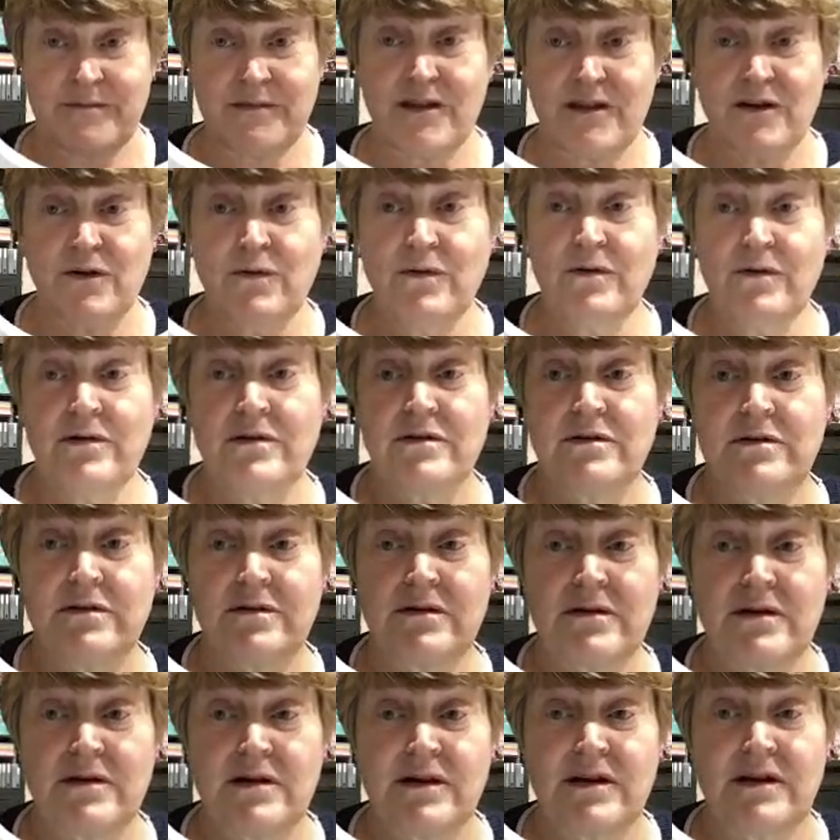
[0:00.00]
Oh,
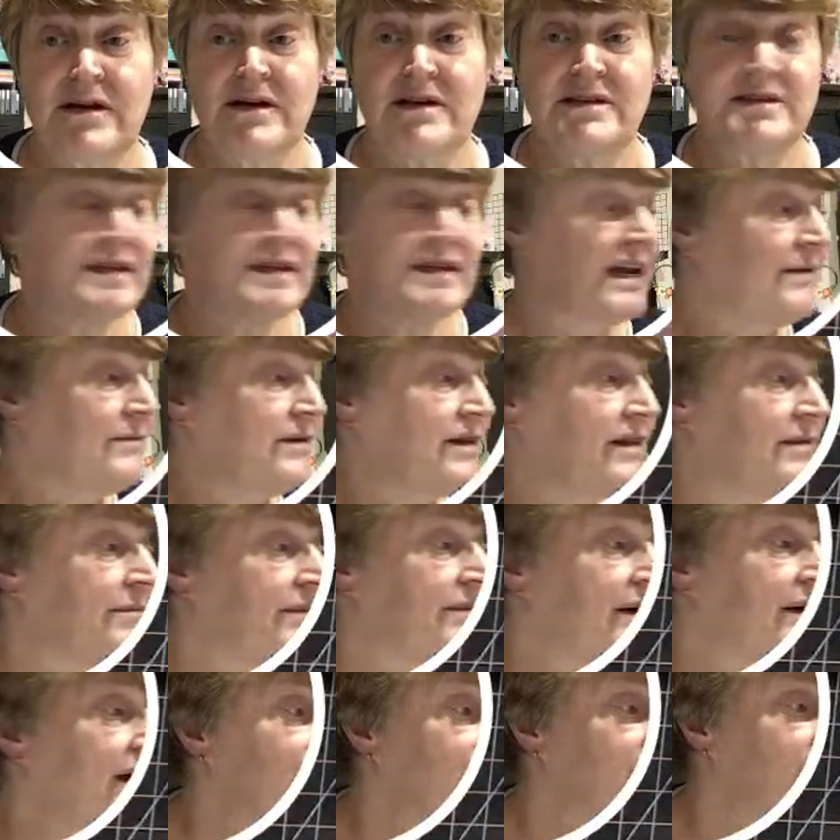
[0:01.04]
it's telling me the
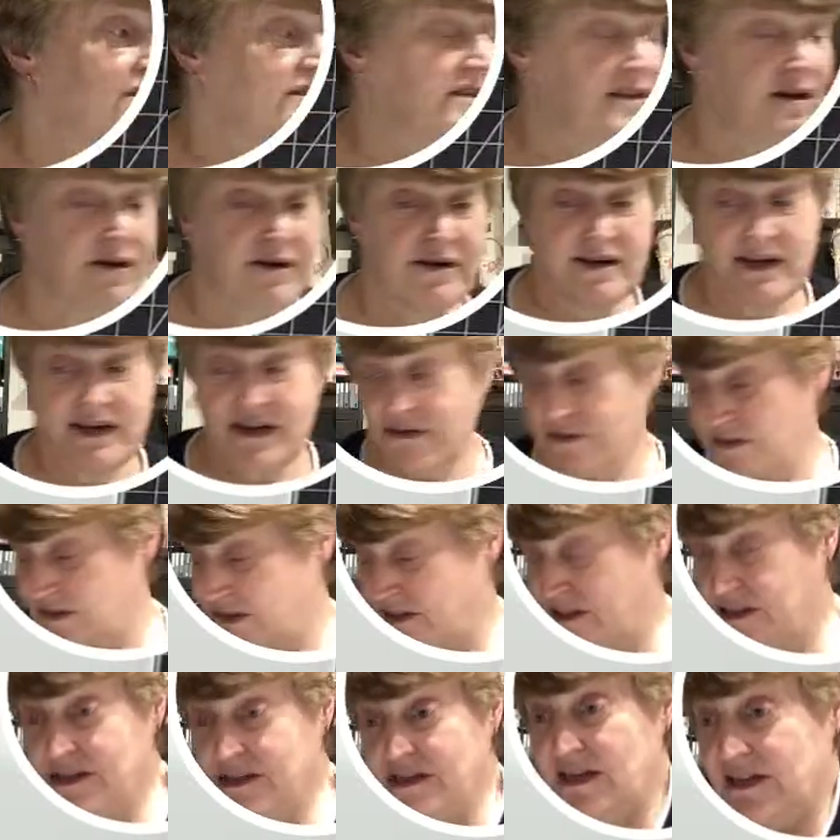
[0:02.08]
battery's going now. I
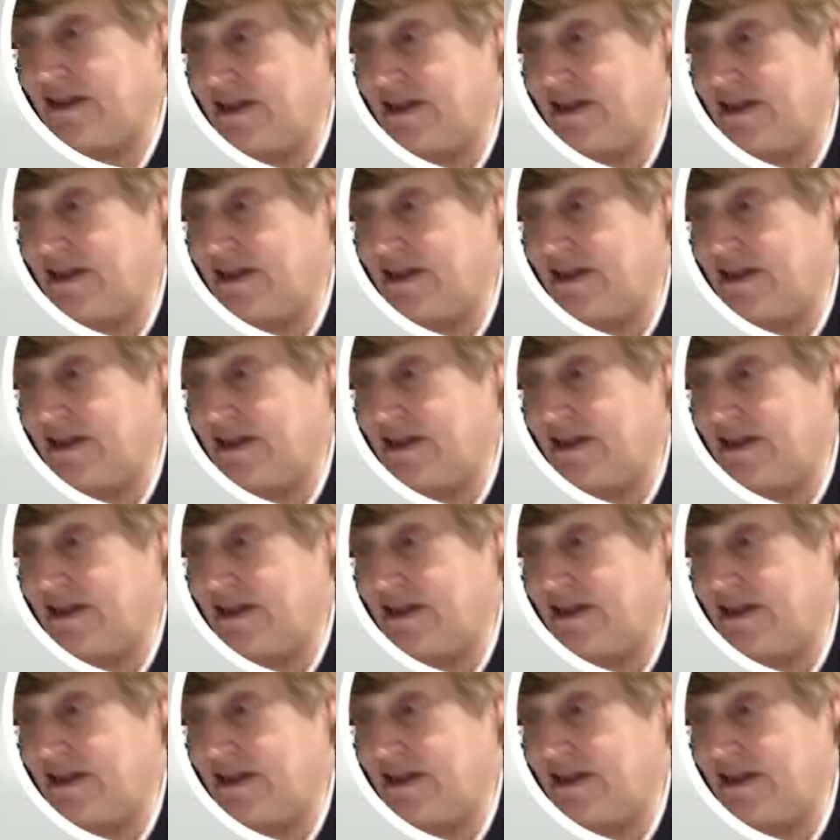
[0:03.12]
didn't need